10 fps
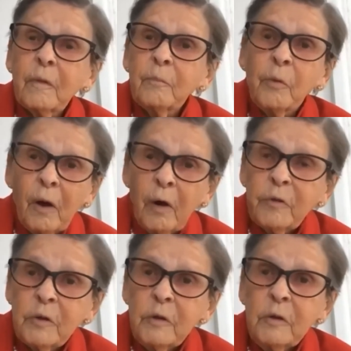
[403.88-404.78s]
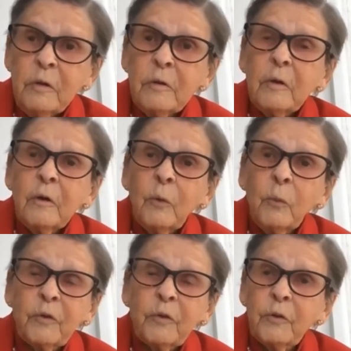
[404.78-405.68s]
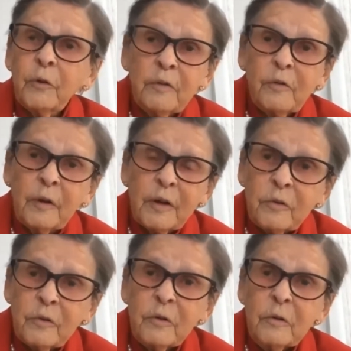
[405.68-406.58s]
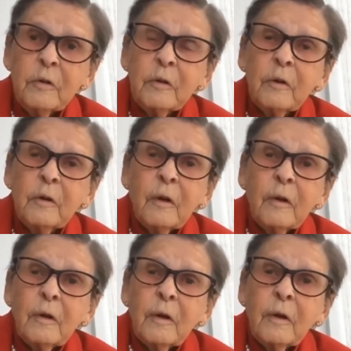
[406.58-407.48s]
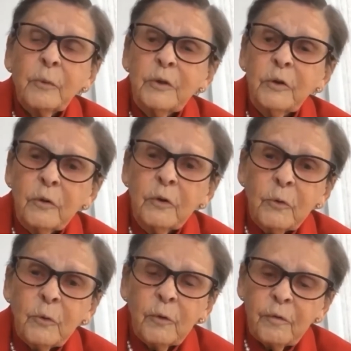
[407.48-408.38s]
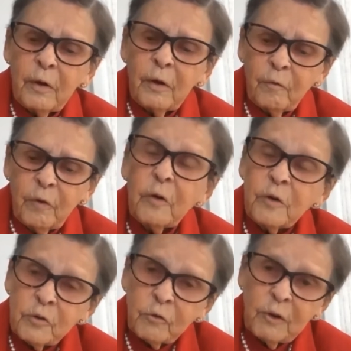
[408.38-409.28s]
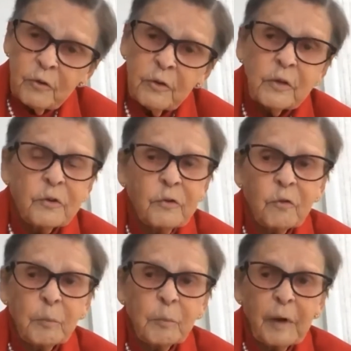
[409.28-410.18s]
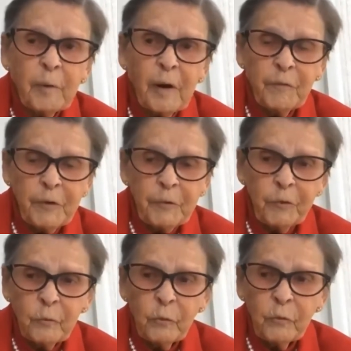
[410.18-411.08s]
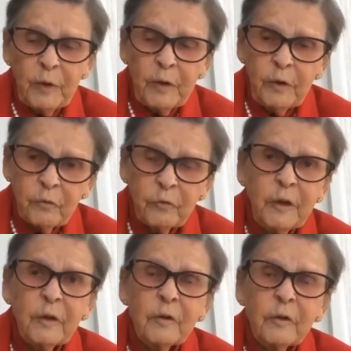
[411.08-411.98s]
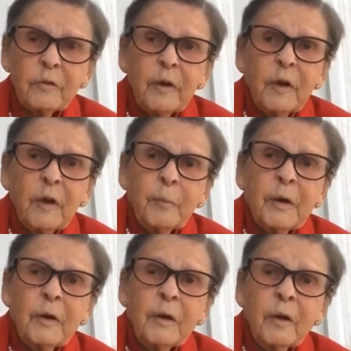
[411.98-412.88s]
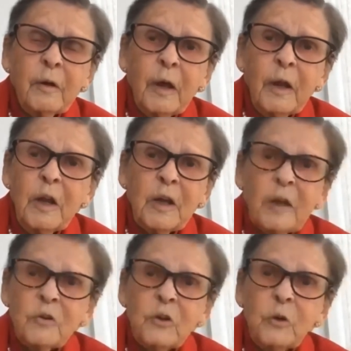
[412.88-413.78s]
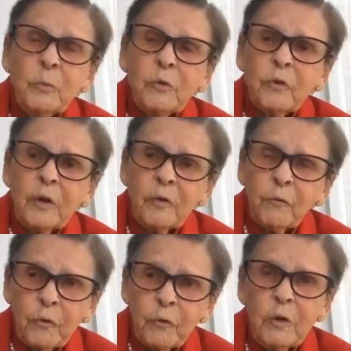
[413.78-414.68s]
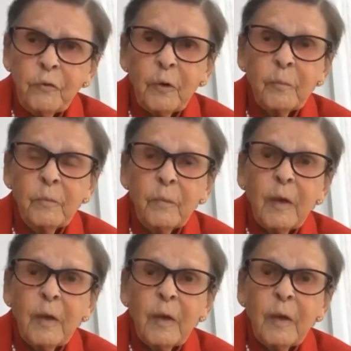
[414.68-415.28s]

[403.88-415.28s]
poverty? Was it her isolation? We don't know. And various translations of the Bible have different ways of saying this. But in any case, she was set free from